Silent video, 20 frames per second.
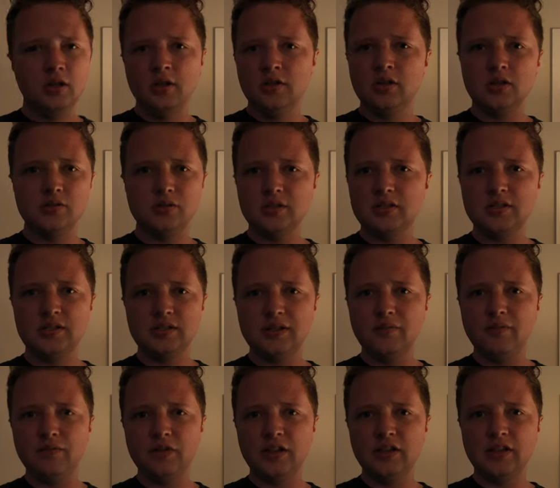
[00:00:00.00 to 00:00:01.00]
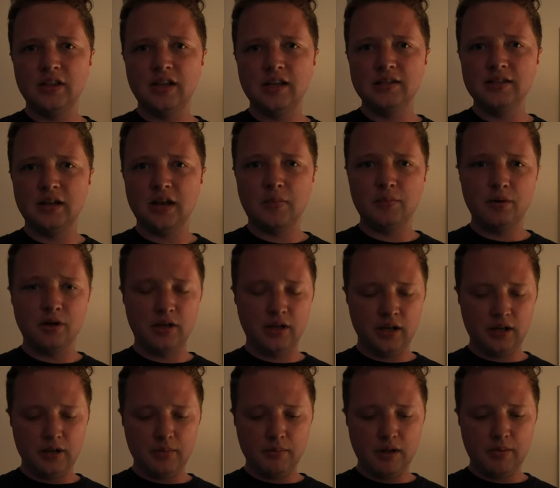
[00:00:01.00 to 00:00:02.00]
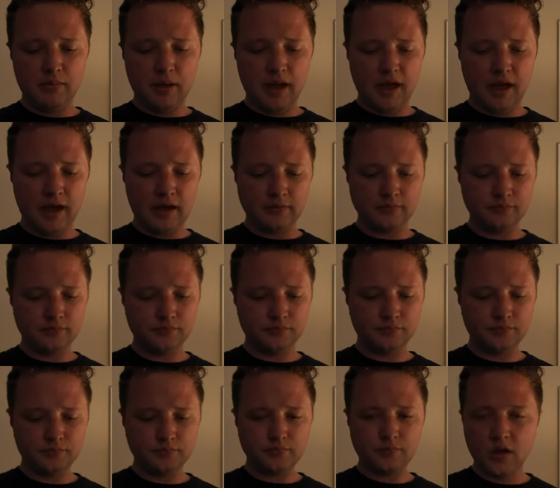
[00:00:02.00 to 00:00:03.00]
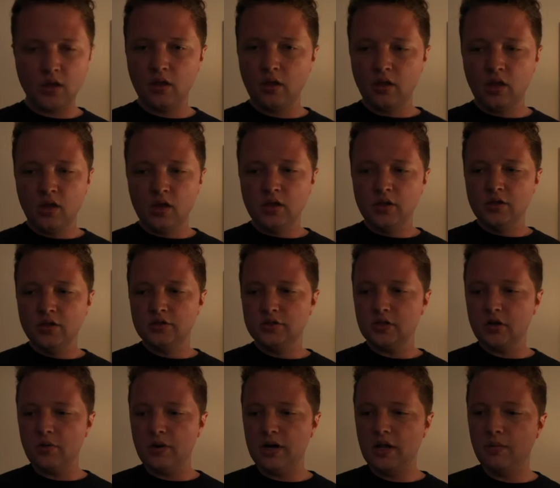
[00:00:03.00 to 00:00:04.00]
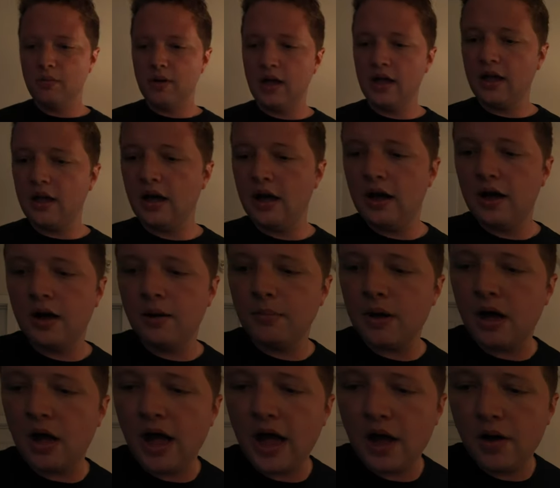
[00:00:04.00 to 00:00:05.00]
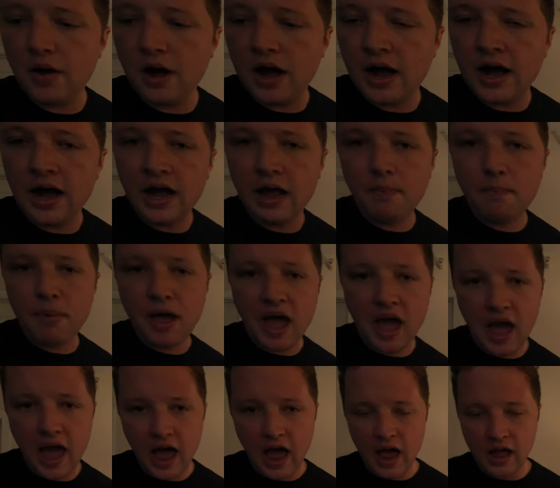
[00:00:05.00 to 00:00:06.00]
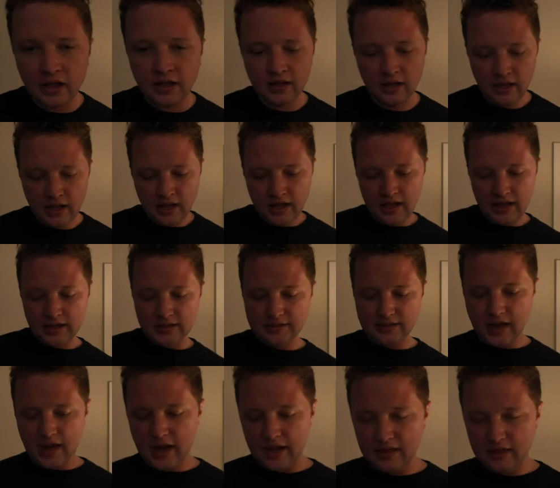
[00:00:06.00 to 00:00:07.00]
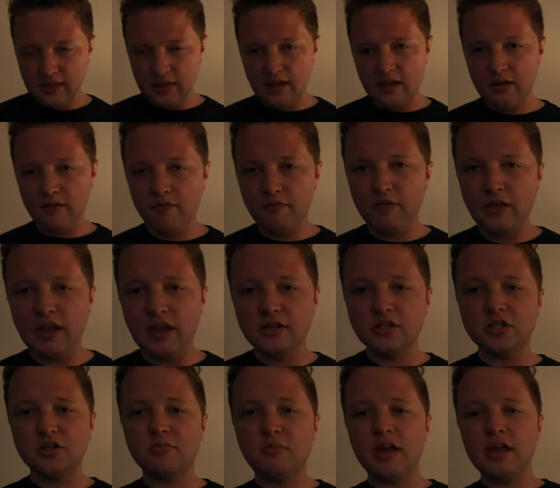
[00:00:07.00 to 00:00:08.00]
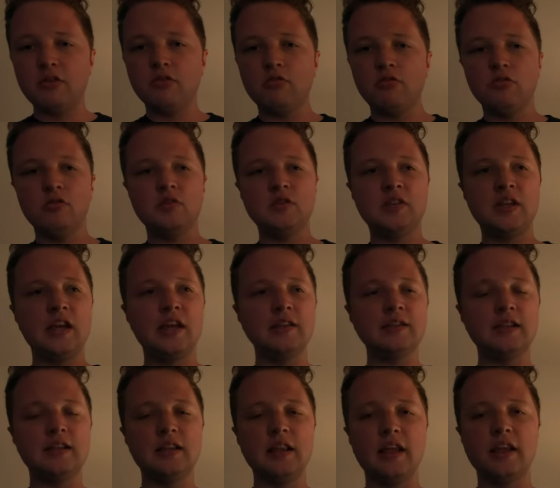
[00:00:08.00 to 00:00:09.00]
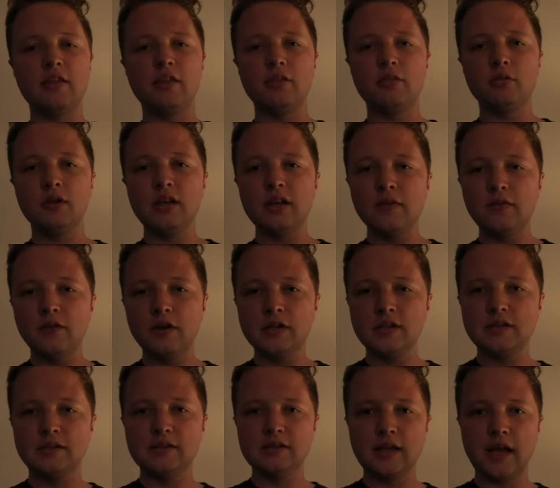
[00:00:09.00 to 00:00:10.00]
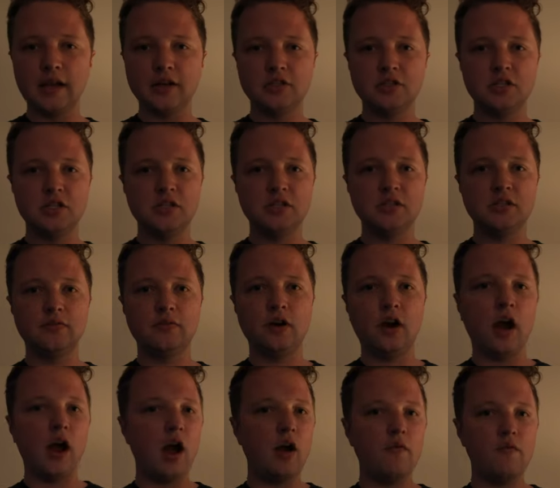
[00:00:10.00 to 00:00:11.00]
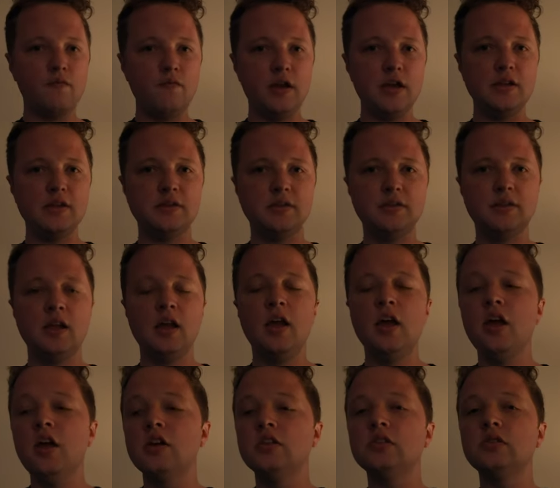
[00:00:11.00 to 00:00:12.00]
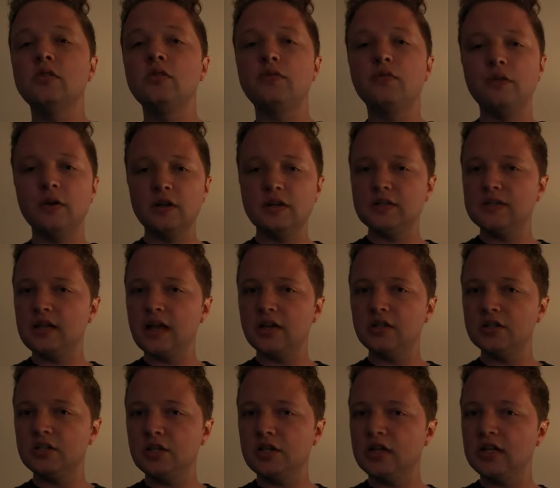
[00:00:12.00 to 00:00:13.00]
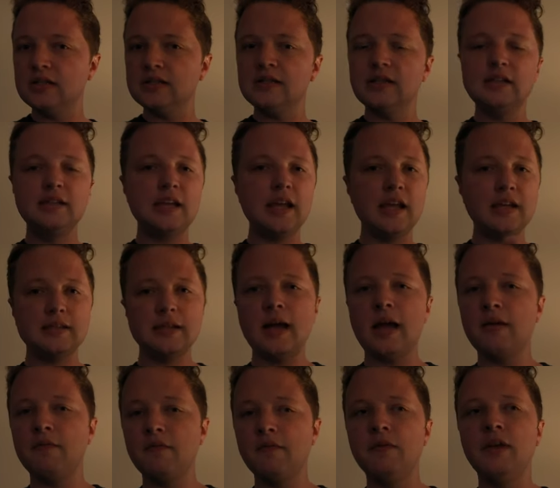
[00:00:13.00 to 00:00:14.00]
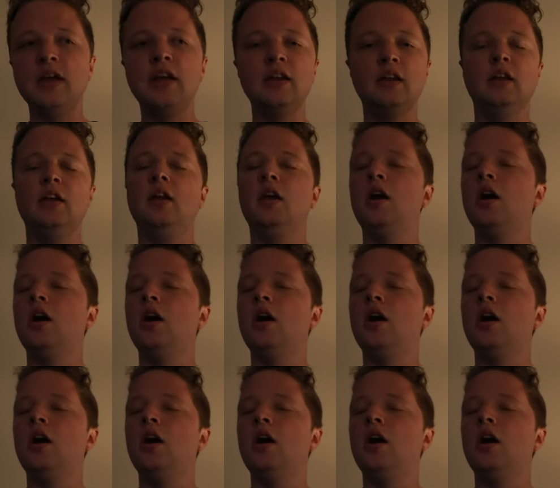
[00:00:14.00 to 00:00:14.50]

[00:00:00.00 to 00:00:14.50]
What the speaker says: those are just some fun things that I put in my bag. So anyway, how I pack is I think of each of my cruise days in like three different sections for outfits. So first section is the daytime fit.